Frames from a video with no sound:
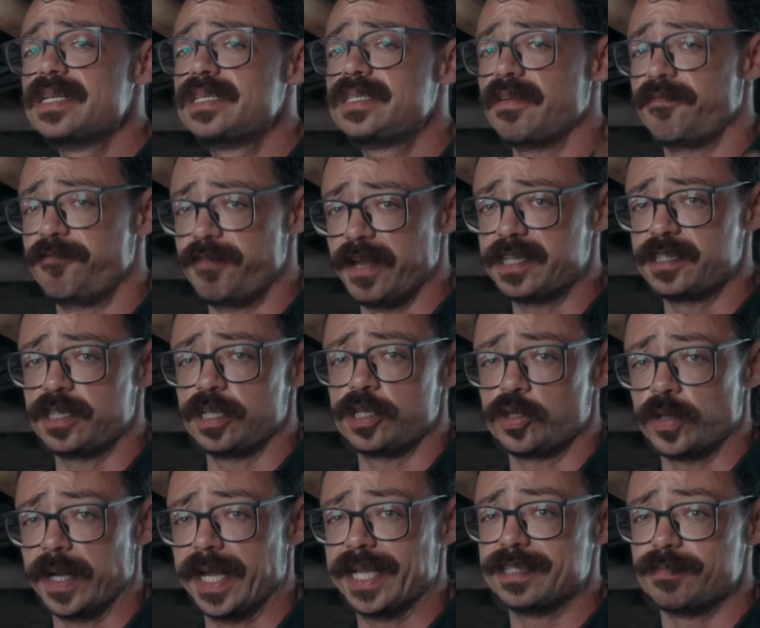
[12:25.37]
to fix the
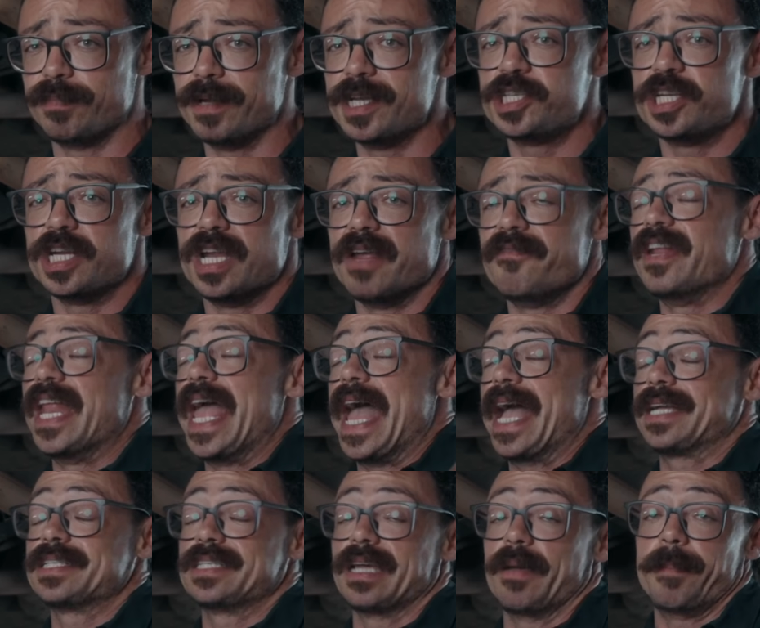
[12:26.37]
transmission if it
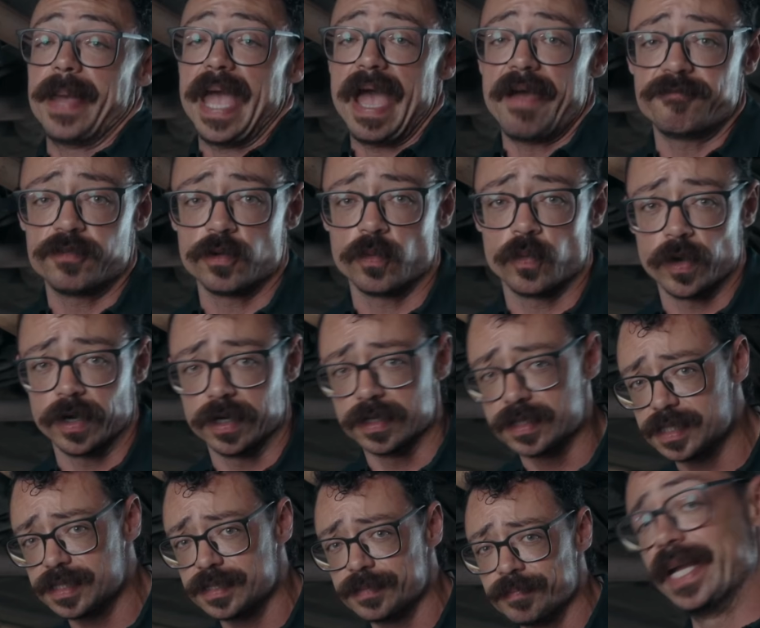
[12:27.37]
acts up
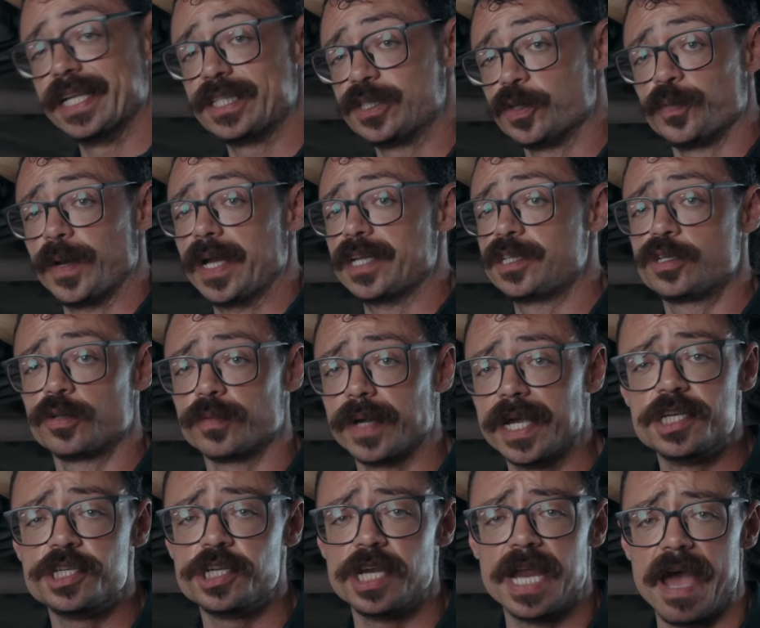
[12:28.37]
afterwards. It's a
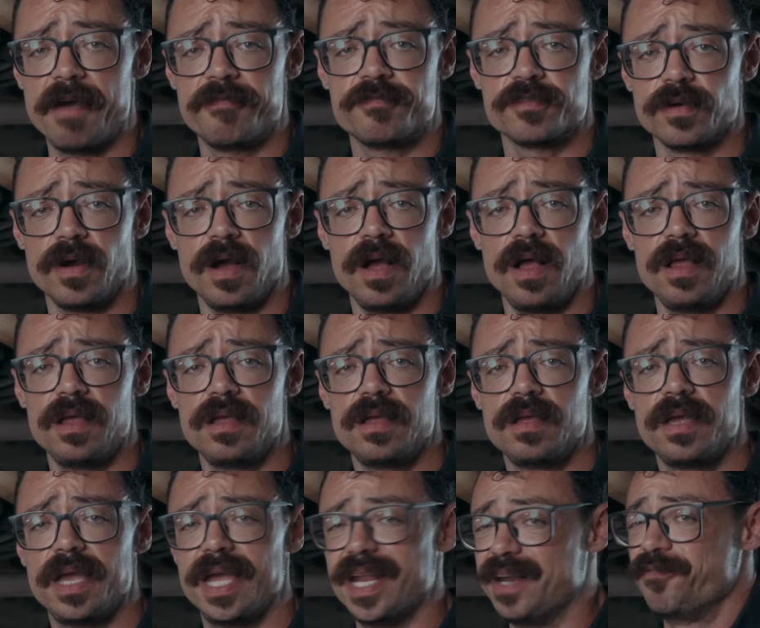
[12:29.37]
restoration after all,
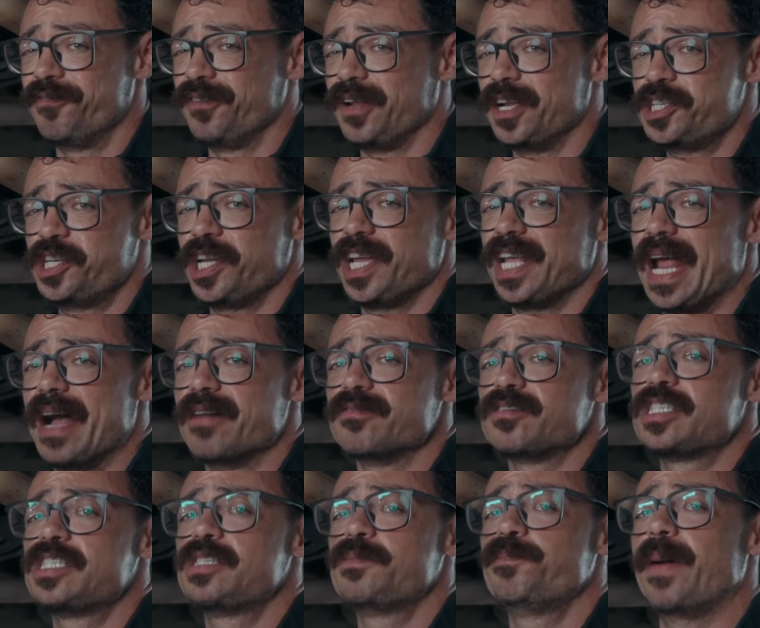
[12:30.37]
and if flushing it
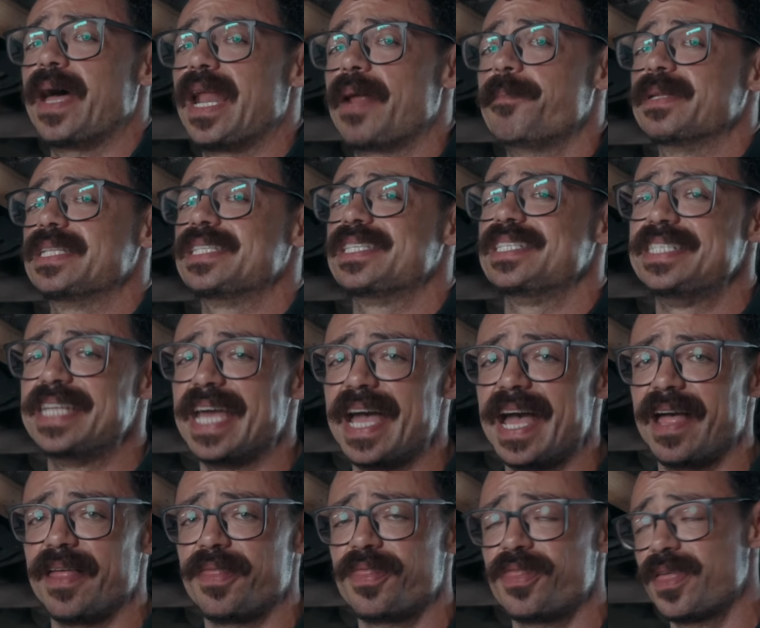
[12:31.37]
out sped up its
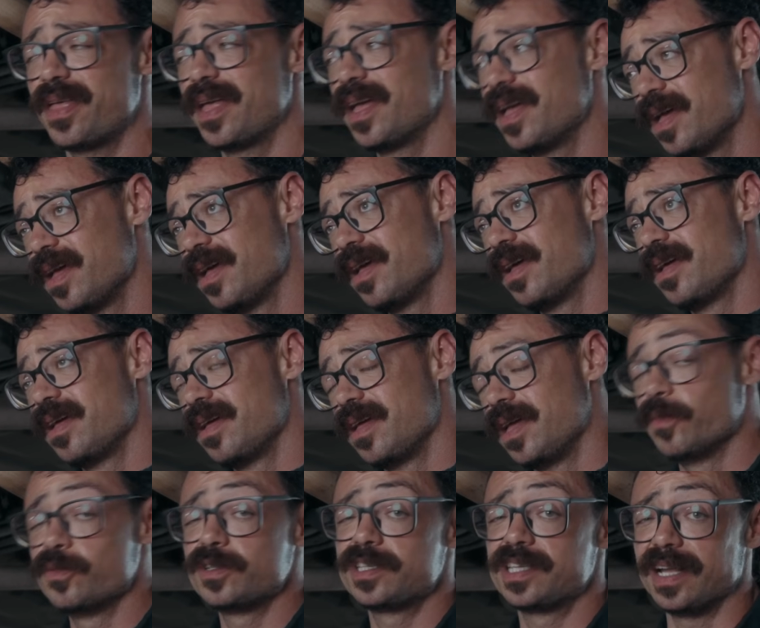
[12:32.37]
death,
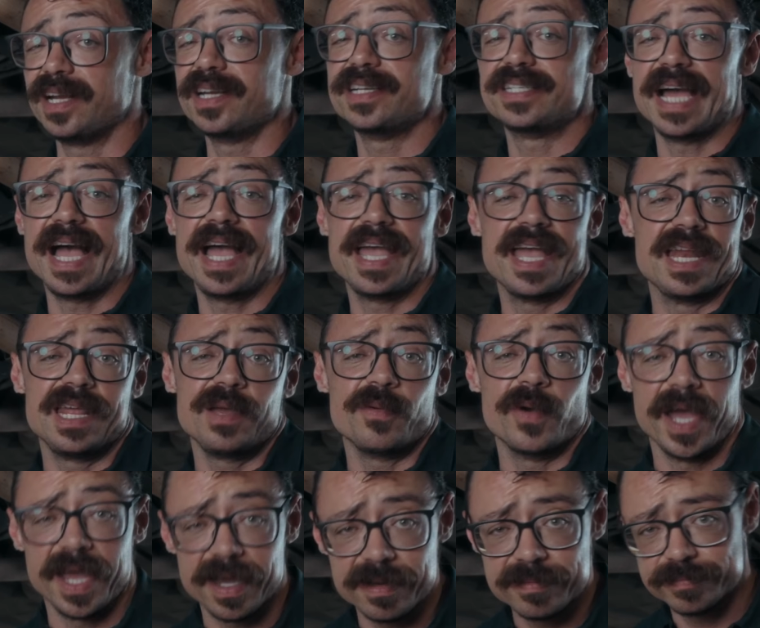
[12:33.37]
it was gonna die
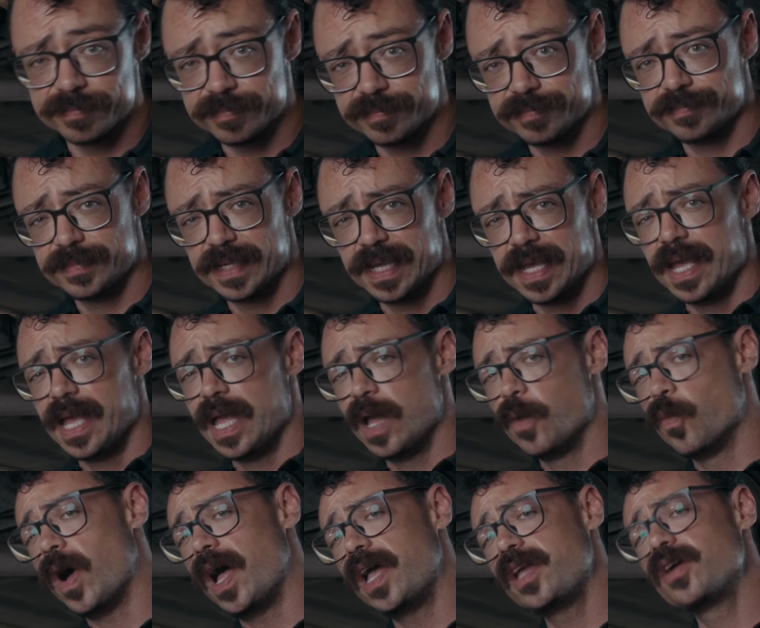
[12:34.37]
anyway. And while